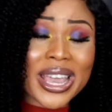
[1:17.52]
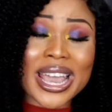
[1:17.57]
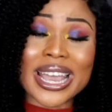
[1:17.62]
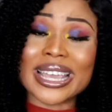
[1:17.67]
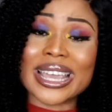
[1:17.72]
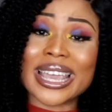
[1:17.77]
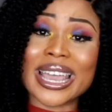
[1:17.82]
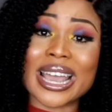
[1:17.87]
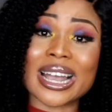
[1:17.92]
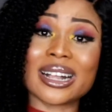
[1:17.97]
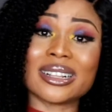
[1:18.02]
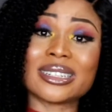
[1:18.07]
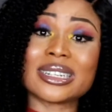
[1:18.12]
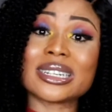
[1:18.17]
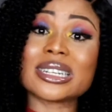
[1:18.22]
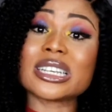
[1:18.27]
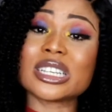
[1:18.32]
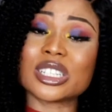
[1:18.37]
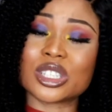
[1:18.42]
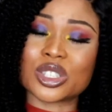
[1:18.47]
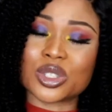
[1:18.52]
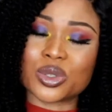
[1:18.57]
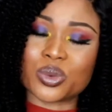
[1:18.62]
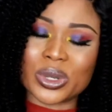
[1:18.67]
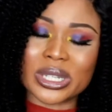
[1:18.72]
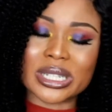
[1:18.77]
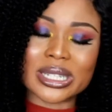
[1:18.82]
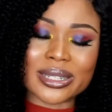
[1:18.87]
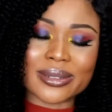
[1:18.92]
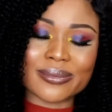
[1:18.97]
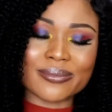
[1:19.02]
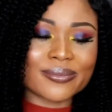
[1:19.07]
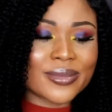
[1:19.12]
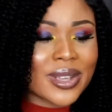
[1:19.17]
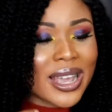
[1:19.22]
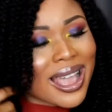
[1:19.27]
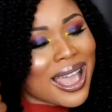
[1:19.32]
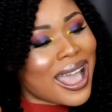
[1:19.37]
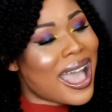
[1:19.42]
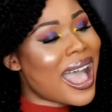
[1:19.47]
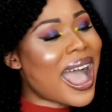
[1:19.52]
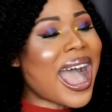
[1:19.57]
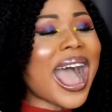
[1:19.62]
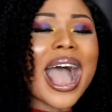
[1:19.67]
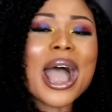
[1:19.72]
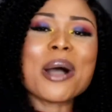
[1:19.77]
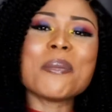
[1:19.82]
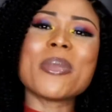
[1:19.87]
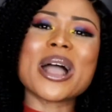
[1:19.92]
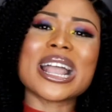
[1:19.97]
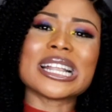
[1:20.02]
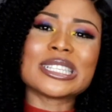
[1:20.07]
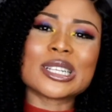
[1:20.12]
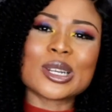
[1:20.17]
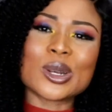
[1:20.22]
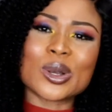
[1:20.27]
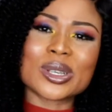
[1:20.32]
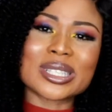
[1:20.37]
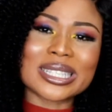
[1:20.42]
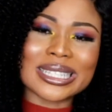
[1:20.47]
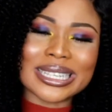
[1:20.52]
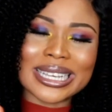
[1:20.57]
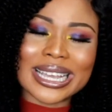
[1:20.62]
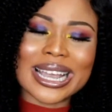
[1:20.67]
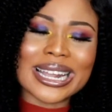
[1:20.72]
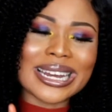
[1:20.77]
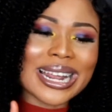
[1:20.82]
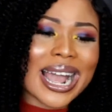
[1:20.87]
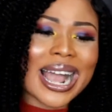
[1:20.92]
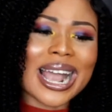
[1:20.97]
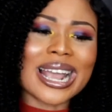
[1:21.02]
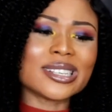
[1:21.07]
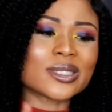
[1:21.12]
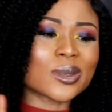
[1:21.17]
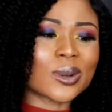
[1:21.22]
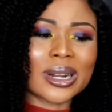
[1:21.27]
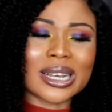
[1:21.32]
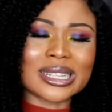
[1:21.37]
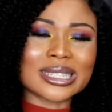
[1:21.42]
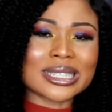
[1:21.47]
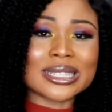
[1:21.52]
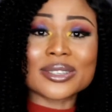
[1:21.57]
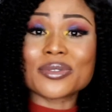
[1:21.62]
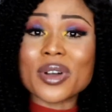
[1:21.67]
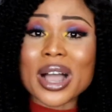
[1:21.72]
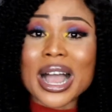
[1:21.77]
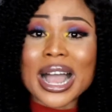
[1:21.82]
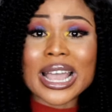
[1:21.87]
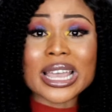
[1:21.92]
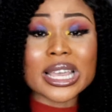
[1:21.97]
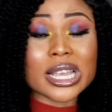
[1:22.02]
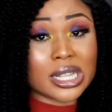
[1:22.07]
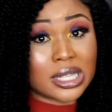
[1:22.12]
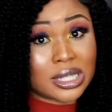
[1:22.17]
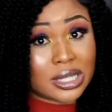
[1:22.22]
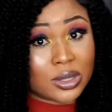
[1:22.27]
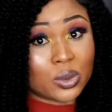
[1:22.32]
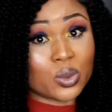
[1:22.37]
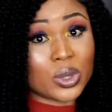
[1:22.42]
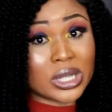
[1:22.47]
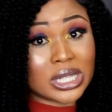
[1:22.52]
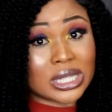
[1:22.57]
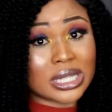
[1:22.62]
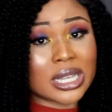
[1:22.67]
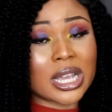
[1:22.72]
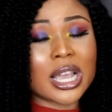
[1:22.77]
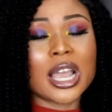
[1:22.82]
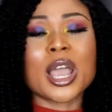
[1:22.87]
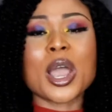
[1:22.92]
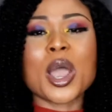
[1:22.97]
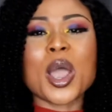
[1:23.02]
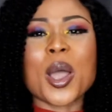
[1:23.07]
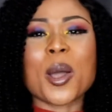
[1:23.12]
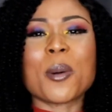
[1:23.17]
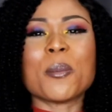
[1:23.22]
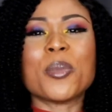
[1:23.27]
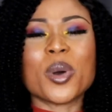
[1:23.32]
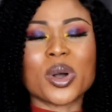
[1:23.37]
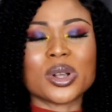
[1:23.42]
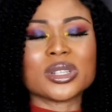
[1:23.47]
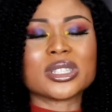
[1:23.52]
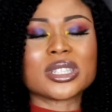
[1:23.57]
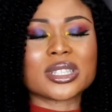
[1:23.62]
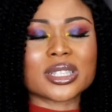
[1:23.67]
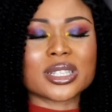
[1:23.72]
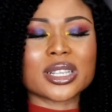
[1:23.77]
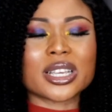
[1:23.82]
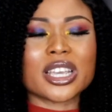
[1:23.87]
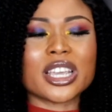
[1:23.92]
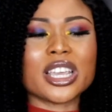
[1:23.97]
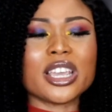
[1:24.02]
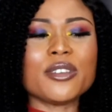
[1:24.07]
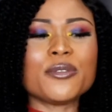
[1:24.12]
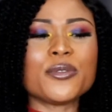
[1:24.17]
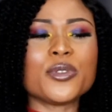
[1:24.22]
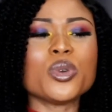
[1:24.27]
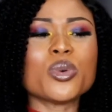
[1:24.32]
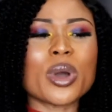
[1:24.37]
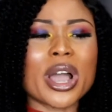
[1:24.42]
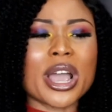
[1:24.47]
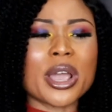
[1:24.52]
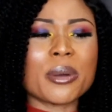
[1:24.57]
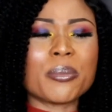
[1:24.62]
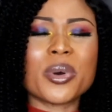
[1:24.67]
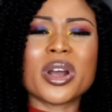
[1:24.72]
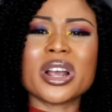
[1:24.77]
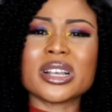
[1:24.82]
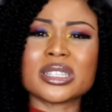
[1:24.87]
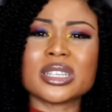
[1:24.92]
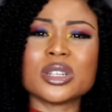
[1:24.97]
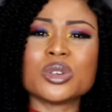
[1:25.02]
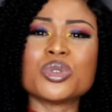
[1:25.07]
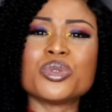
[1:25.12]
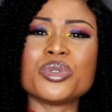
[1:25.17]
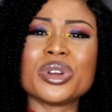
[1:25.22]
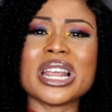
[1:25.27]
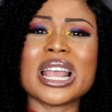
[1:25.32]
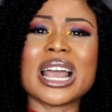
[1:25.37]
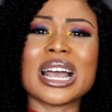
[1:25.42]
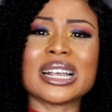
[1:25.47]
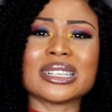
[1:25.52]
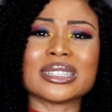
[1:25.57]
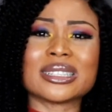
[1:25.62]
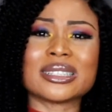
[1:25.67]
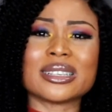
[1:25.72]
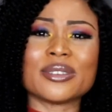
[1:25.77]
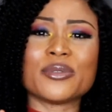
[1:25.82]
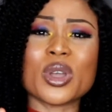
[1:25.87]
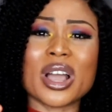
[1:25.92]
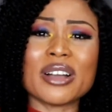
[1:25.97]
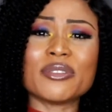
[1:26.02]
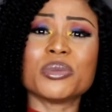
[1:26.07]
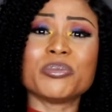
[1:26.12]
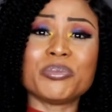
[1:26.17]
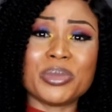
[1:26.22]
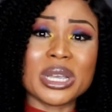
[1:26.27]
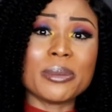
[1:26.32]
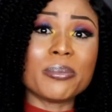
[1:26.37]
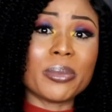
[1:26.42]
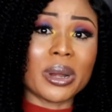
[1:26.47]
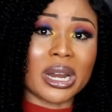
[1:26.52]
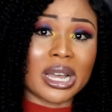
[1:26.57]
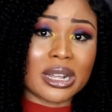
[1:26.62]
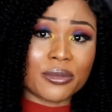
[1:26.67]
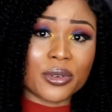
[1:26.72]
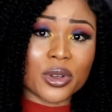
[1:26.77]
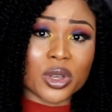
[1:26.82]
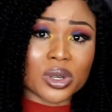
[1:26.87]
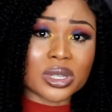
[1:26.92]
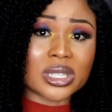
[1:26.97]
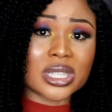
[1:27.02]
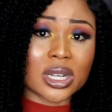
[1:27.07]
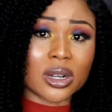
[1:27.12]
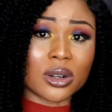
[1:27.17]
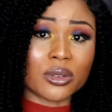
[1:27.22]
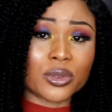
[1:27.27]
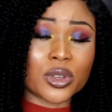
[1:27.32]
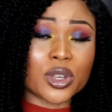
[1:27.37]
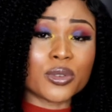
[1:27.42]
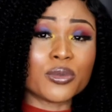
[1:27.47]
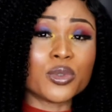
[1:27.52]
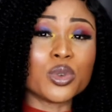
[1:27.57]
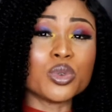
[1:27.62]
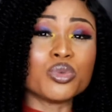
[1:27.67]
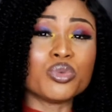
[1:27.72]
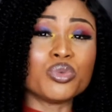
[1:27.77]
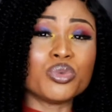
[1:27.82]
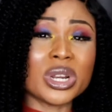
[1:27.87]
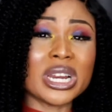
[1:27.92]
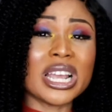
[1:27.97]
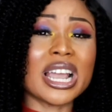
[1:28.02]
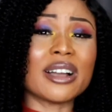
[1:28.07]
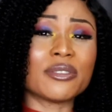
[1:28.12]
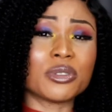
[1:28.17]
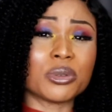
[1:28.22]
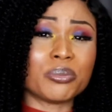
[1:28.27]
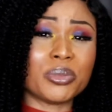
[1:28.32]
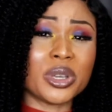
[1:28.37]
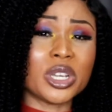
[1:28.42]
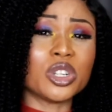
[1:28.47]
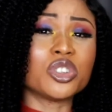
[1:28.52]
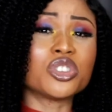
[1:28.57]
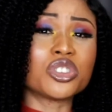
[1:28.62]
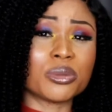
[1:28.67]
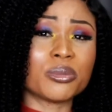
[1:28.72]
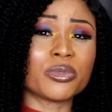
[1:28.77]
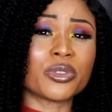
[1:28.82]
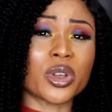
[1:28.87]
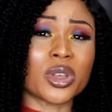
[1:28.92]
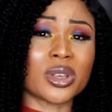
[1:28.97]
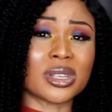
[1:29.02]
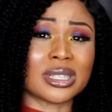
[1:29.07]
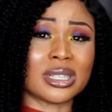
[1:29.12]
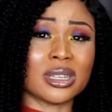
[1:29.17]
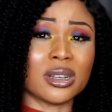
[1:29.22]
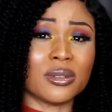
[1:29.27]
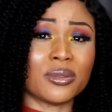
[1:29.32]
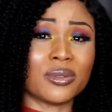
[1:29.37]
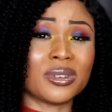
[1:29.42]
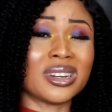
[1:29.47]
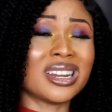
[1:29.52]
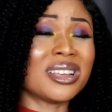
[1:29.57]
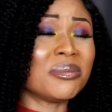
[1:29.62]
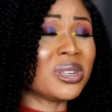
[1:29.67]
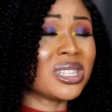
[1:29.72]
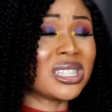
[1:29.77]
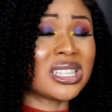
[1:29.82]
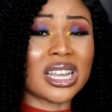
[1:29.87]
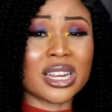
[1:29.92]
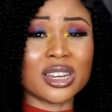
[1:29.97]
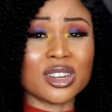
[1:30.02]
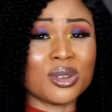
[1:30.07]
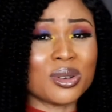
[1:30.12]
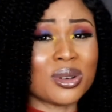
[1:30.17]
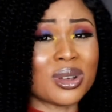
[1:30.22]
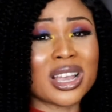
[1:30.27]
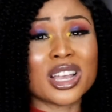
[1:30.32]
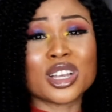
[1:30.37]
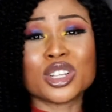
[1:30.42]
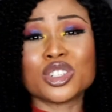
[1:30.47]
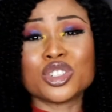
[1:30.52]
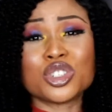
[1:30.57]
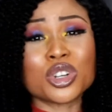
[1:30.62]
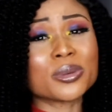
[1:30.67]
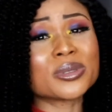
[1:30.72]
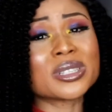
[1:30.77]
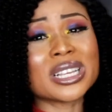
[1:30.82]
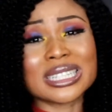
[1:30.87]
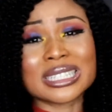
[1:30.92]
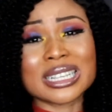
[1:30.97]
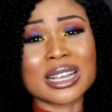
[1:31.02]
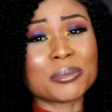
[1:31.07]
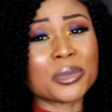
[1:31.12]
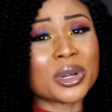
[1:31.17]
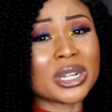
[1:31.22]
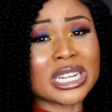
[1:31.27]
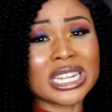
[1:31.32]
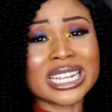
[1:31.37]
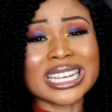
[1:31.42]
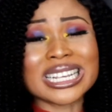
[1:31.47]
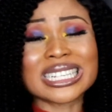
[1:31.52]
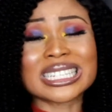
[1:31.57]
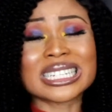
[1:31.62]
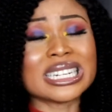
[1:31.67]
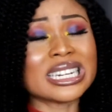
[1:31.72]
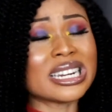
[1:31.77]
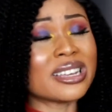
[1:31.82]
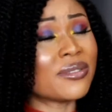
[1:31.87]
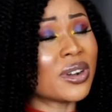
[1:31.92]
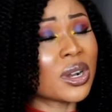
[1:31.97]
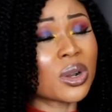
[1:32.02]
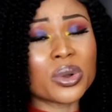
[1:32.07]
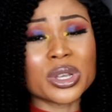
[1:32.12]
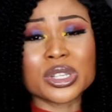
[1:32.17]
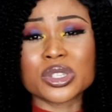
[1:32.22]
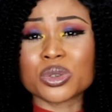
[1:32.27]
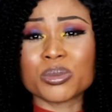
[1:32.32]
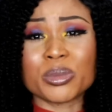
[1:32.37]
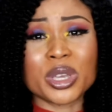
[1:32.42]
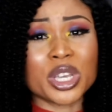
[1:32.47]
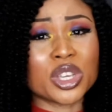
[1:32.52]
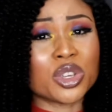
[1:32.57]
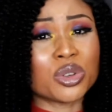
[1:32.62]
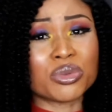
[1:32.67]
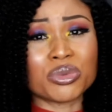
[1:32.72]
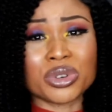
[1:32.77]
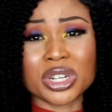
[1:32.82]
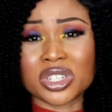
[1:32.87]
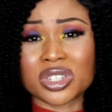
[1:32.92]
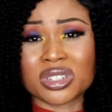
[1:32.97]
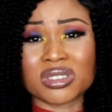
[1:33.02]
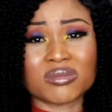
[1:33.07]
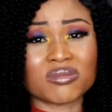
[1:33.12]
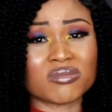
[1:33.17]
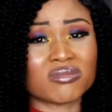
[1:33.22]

Geld is sweet. Arbeitslosengeld 1 oder 2, it's sweet. But if you are a person who really has, if you have a big plan for yourself, if you really have a big dream for yourself, let me tell you, job center money is never going to make you rich.